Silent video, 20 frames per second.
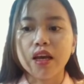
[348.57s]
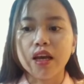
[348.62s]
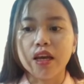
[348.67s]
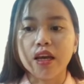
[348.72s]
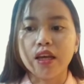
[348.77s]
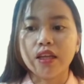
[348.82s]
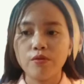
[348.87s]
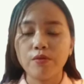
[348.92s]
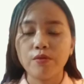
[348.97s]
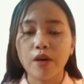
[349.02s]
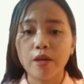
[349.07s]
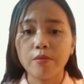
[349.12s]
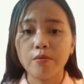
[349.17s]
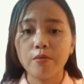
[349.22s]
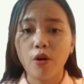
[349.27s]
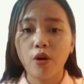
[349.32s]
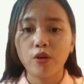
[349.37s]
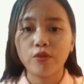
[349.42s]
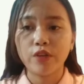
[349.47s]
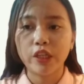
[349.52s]
And
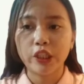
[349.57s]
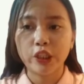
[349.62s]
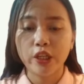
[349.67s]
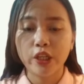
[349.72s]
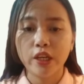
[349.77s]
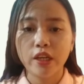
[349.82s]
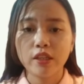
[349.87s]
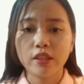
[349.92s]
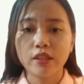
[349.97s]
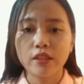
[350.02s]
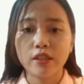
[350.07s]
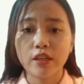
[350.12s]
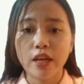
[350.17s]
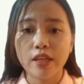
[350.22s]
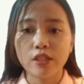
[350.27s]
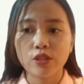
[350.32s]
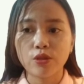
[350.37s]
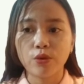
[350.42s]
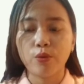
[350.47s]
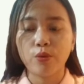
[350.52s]
5 over 3
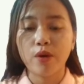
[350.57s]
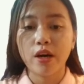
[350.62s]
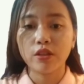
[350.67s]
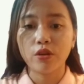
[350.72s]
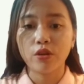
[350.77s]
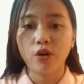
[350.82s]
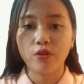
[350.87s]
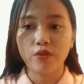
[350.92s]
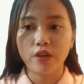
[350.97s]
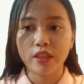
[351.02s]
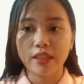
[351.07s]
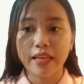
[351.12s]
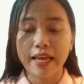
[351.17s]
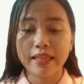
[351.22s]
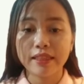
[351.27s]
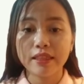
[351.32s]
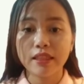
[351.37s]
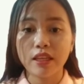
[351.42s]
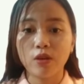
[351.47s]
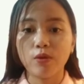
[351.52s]
raised to 1 over
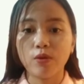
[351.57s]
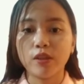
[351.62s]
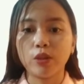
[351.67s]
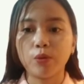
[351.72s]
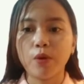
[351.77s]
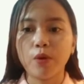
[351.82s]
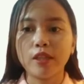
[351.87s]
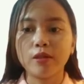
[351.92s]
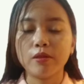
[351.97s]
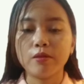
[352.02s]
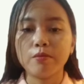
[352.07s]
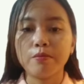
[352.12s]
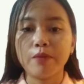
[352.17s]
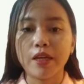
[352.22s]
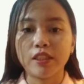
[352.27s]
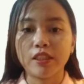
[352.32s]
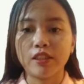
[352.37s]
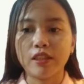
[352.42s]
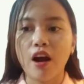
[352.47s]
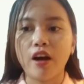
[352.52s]
10 equals 1
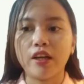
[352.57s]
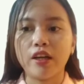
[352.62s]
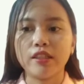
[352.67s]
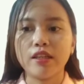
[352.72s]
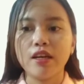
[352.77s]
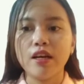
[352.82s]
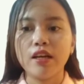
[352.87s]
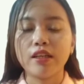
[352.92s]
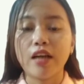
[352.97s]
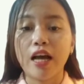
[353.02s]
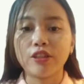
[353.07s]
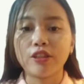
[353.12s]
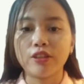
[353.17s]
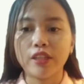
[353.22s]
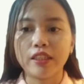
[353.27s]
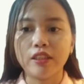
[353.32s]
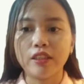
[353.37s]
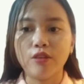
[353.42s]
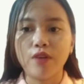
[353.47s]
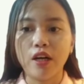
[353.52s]
plus R.
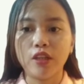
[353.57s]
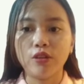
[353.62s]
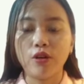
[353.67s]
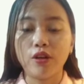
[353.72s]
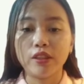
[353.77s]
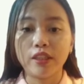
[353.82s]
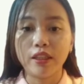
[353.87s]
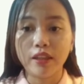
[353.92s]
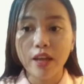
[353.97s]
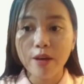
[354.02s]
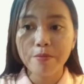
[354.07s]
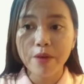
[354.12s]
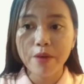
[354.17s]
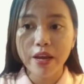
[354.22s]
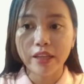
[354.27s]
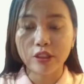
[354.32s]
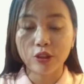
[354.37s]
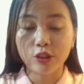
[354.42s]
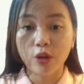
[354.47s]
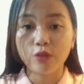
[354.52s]
Calculate the value on the left
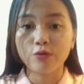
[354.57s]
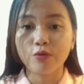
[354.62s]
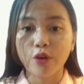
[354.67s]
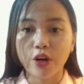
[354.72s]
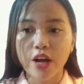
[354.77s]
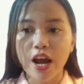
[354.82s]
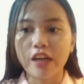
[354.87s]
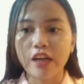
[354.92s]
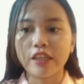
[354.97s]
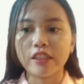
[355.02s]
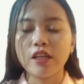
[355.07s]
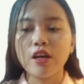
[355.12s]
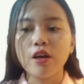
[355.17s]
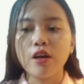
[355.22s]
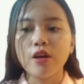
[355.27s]
and solve for R.